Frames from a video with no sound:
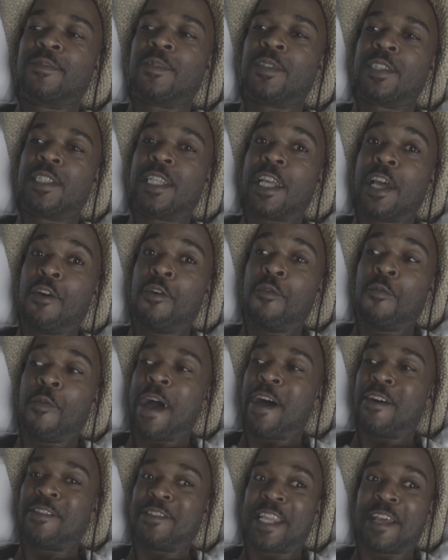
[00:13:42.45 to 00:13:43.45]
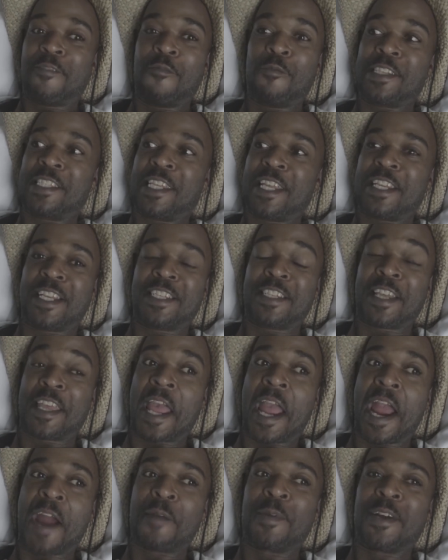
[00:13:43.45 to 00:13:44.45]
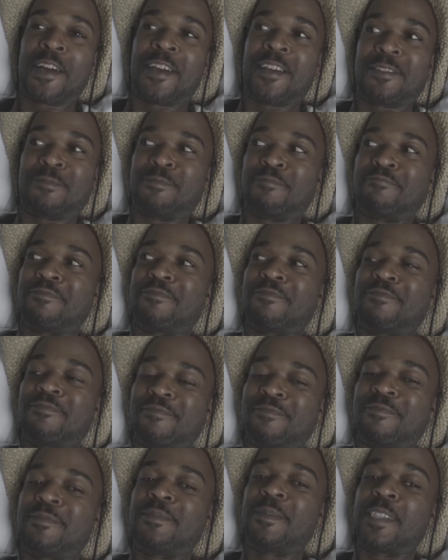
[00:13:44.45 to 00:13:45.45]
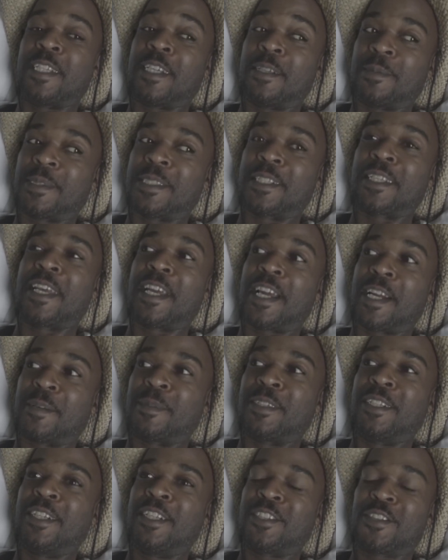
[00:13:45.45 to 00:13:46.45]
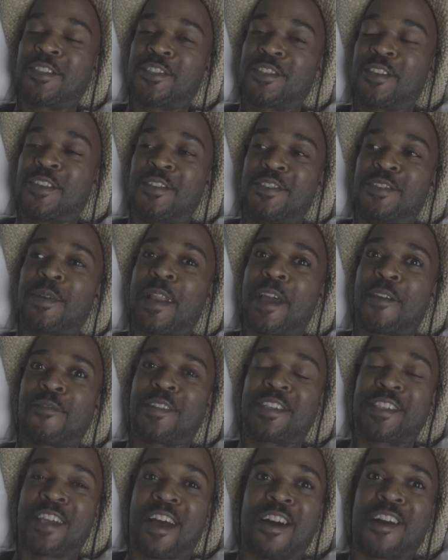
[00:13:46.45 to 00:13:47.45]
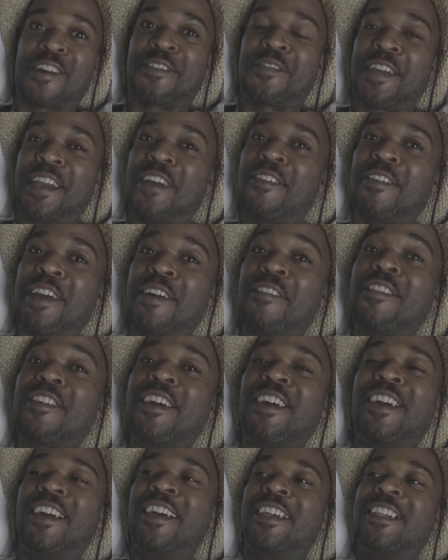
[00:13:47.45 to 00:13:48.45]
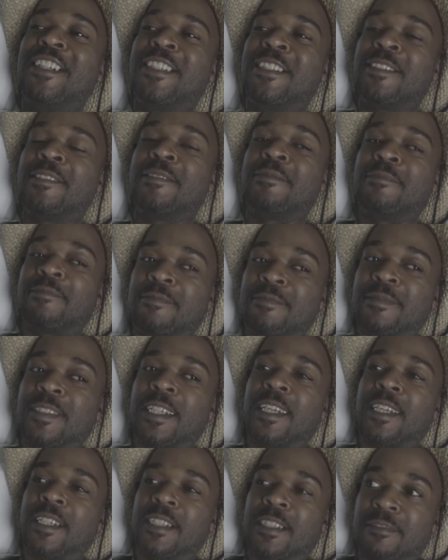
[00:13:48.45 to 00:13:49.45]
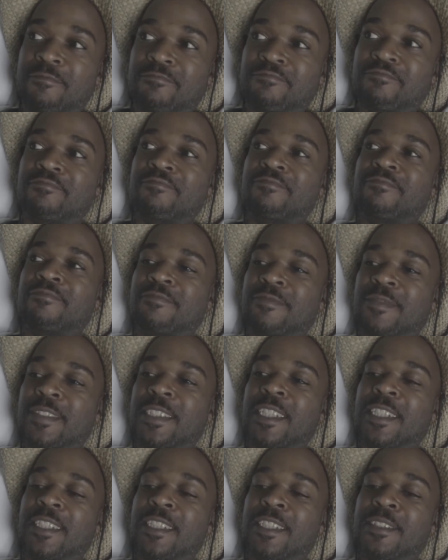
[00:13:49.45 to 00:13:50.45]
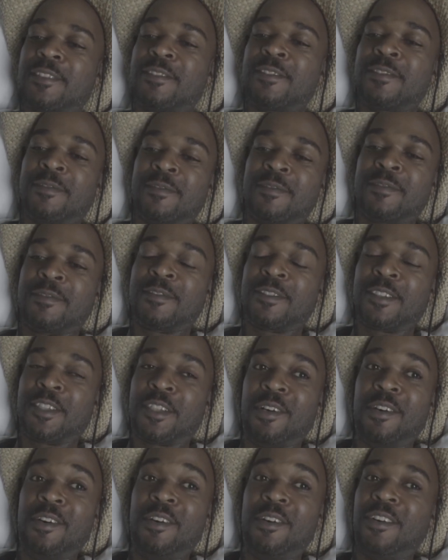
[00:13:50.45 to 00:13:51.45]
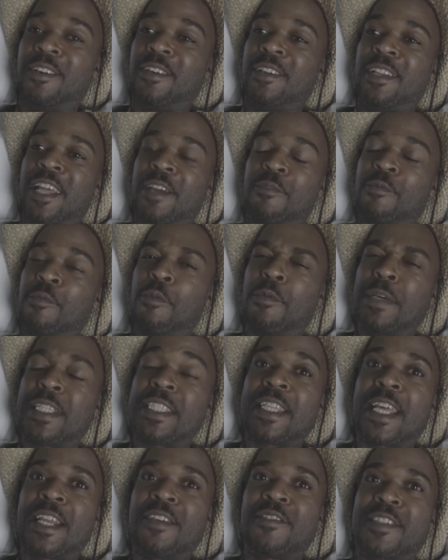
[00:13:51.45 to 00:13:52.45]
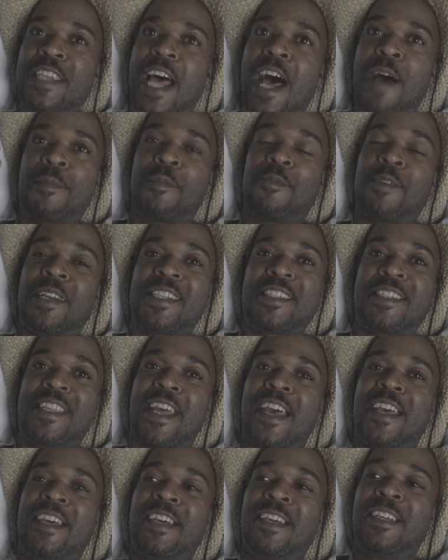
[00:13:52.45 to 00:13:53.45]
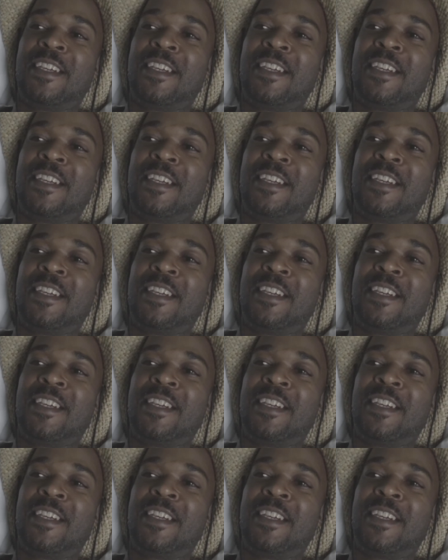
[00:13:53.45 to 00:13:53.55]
she's like, oh wow, is that, what's that? That's a camera? Yep, it's a camera. So you do like photography or whatever? Yeah, yeah. Cool, like what's that on top? What is that?